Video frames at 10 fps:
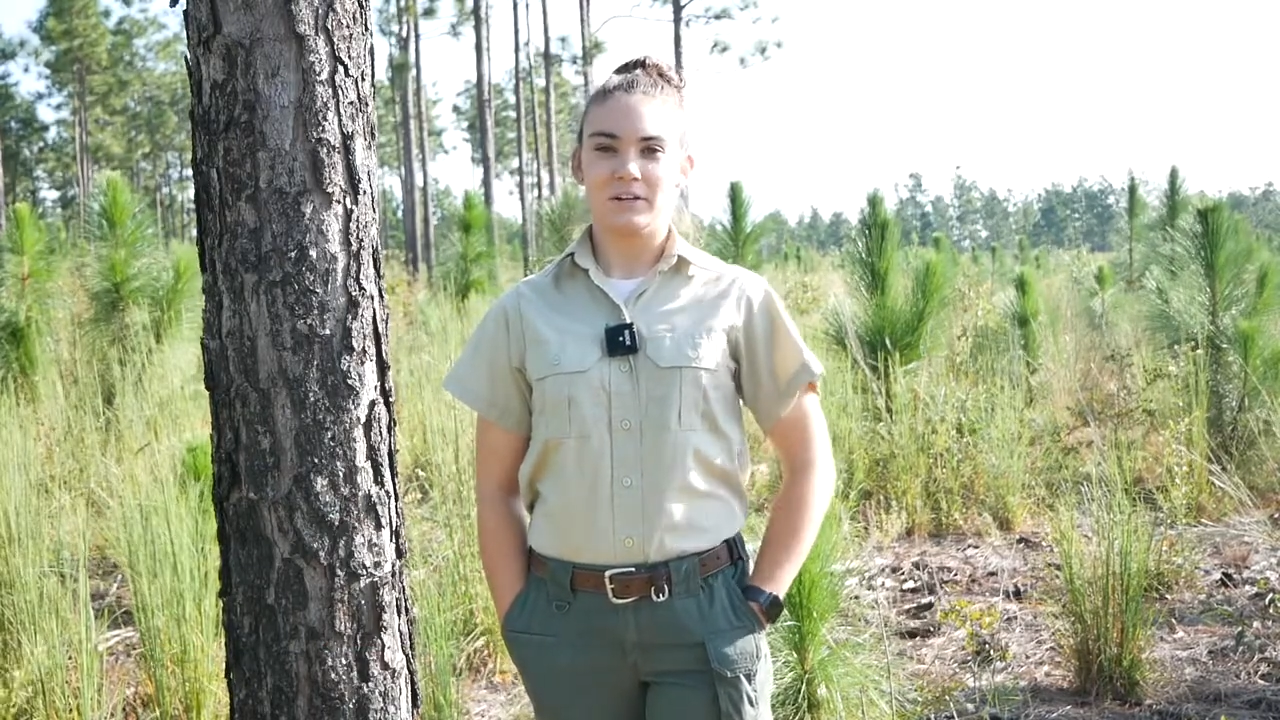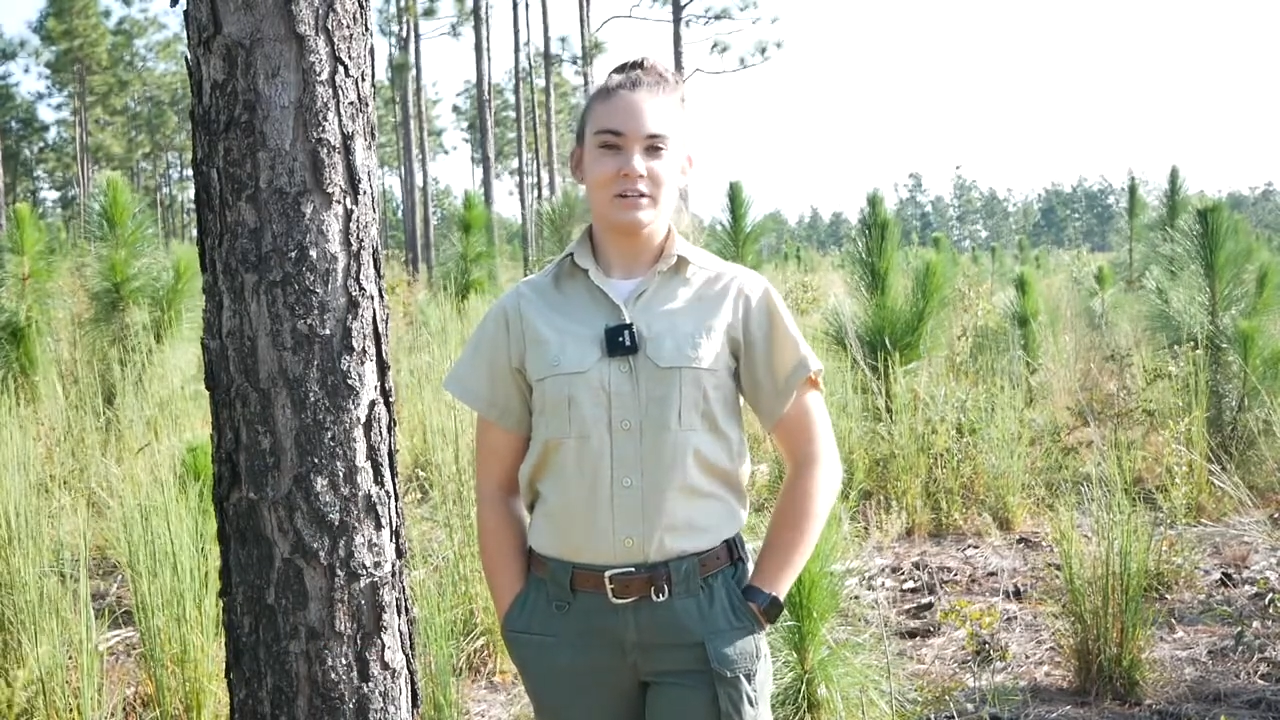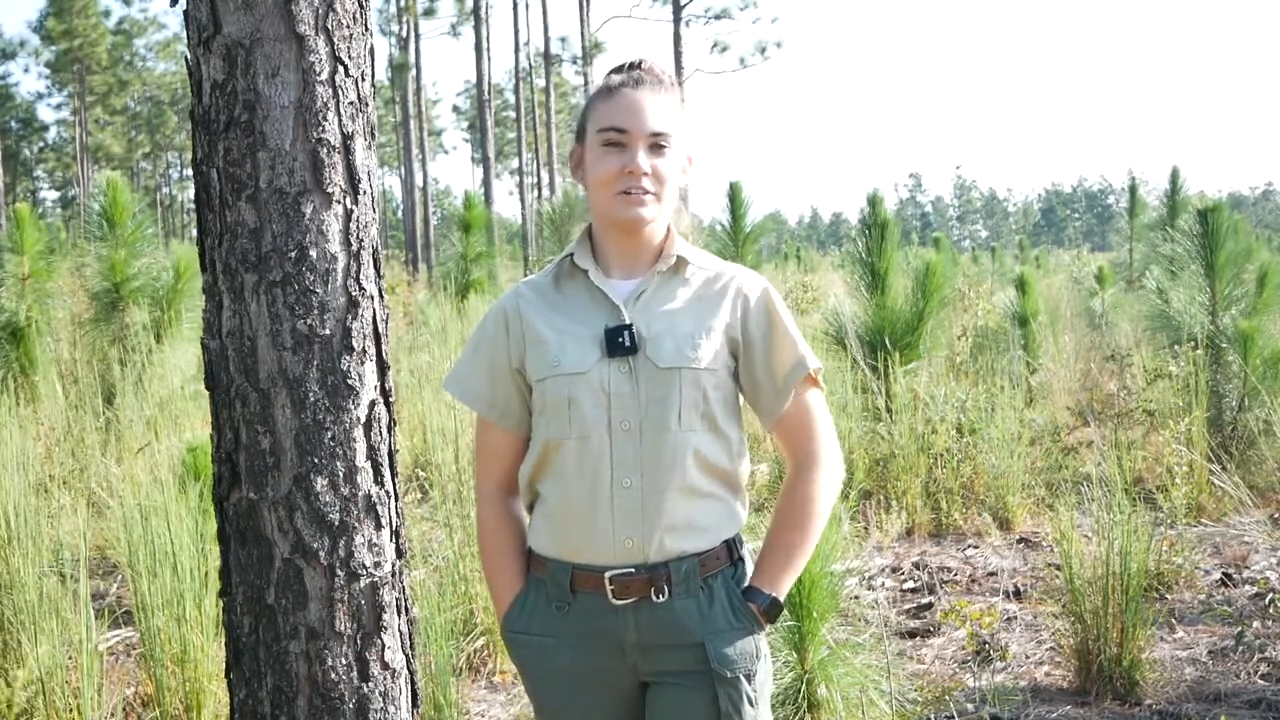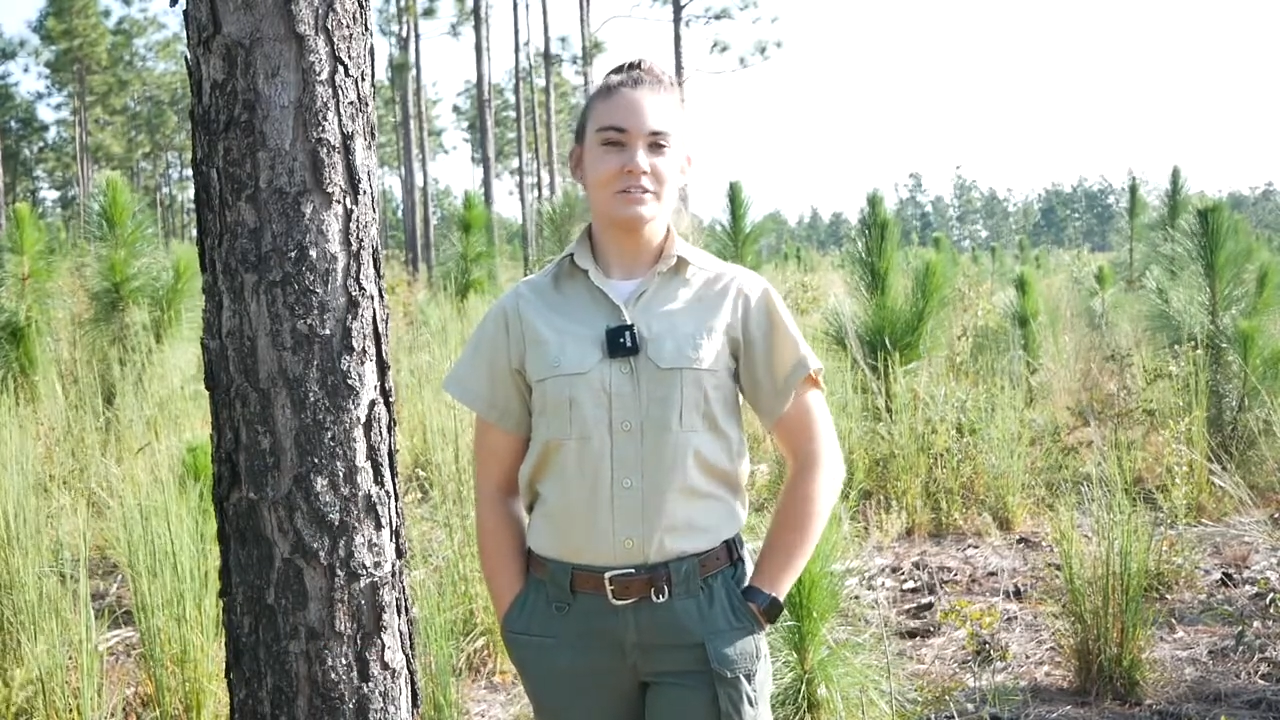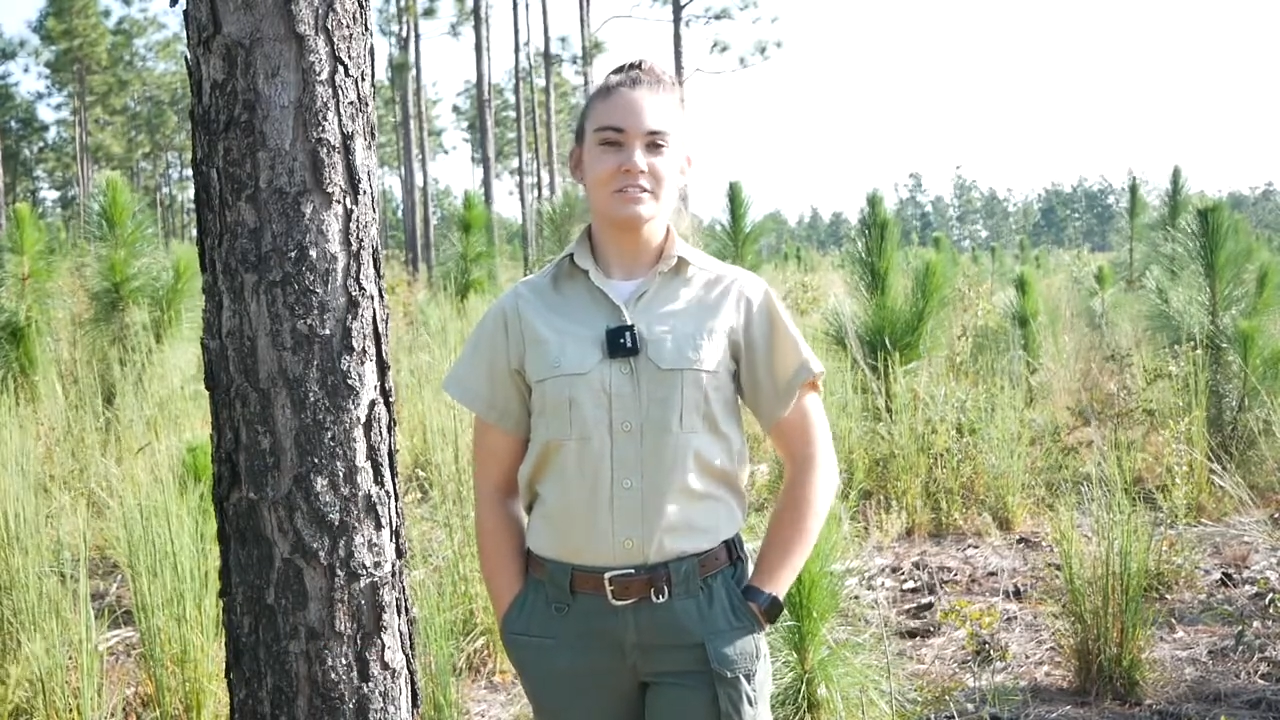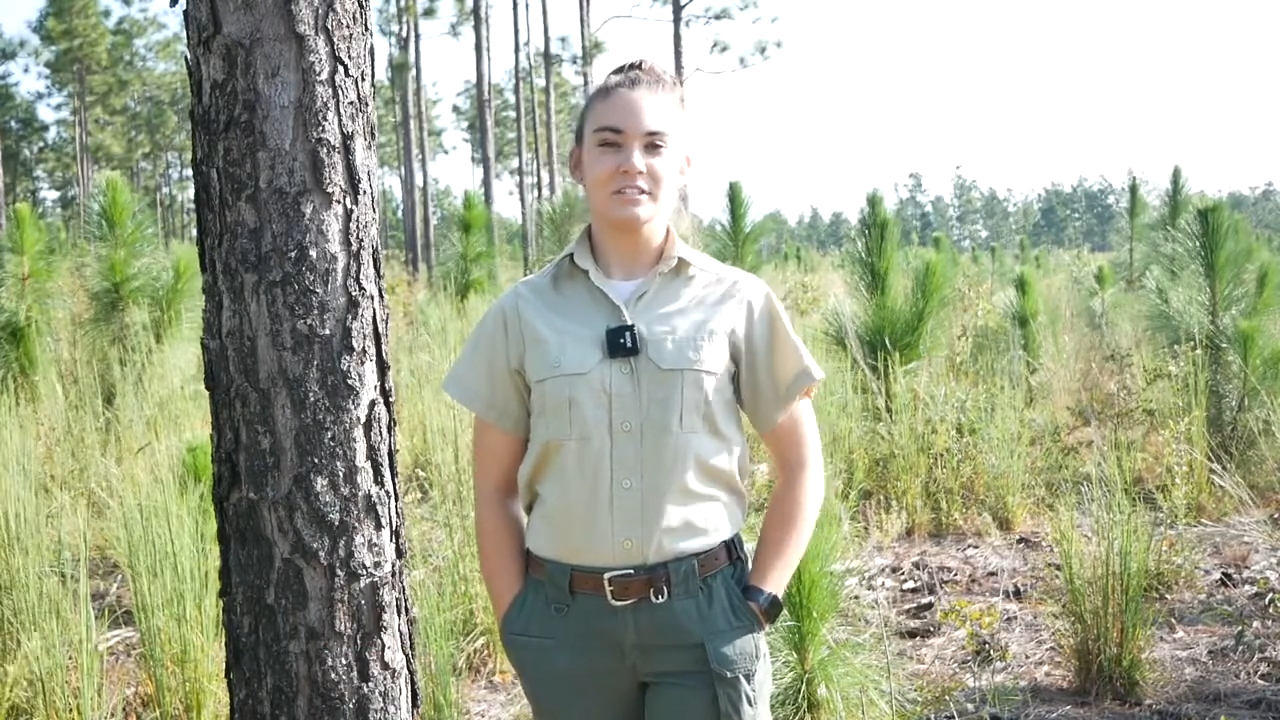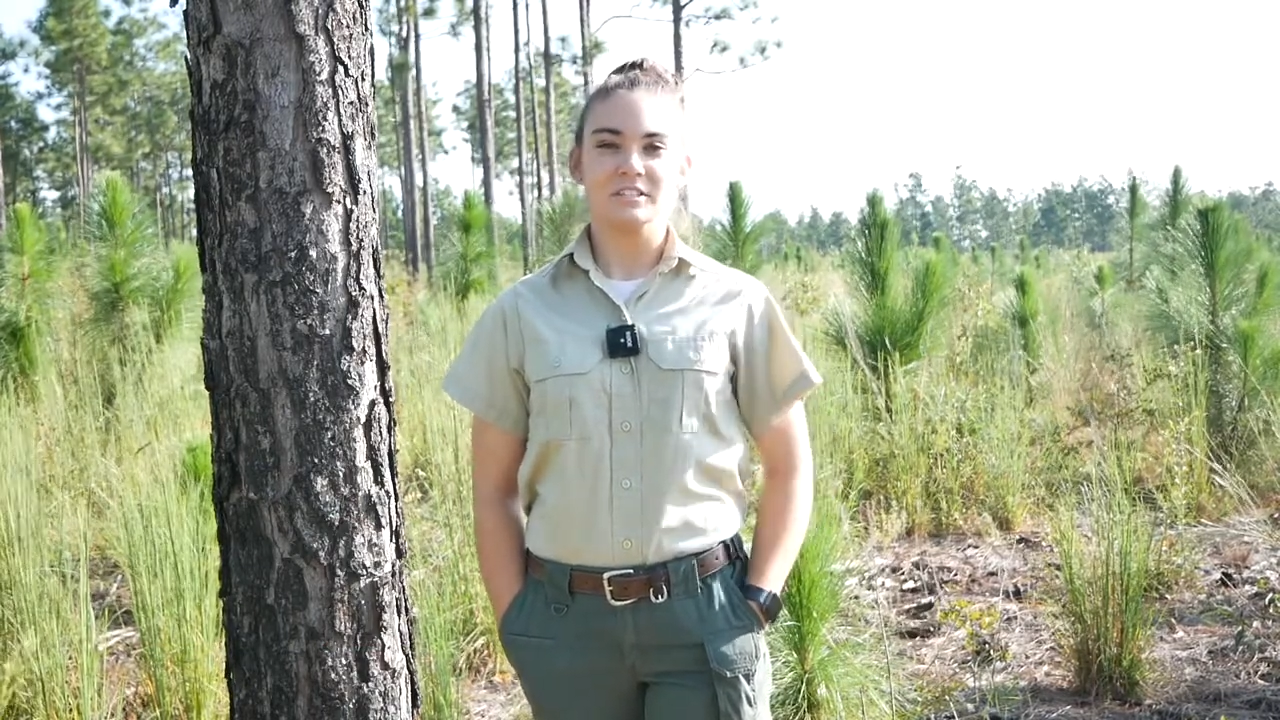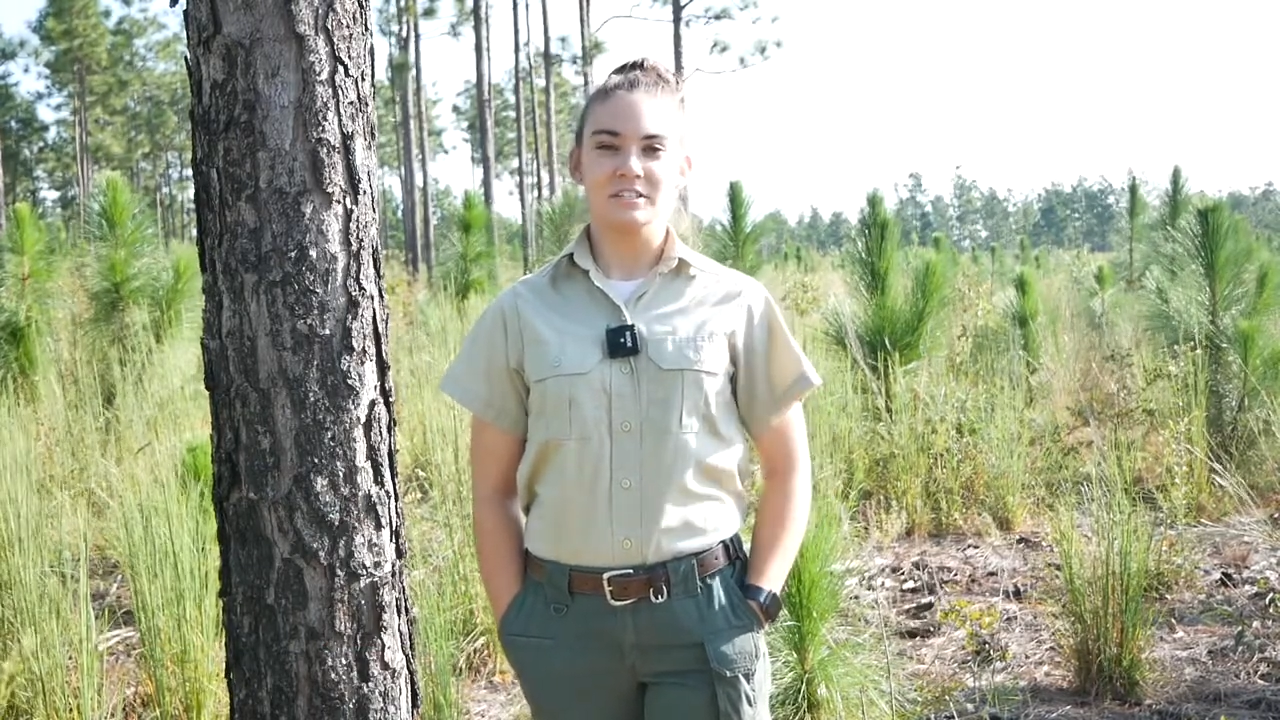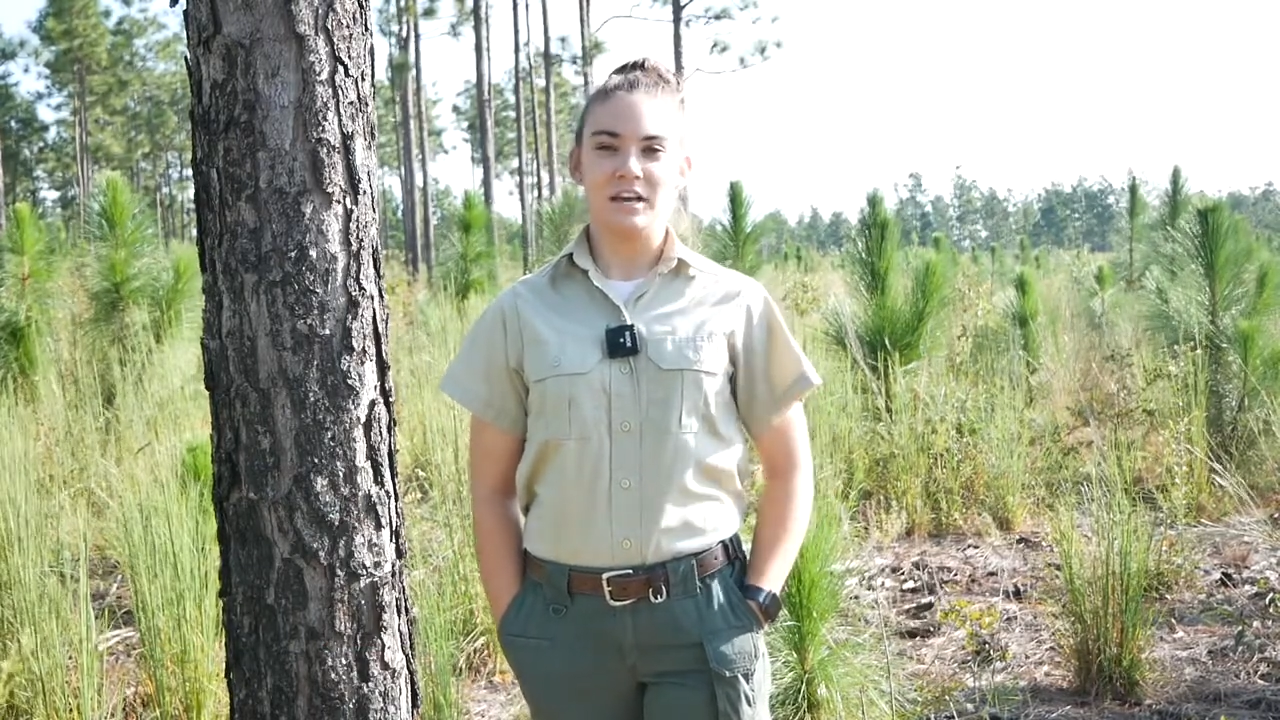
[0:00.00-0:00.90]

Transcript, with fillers: 160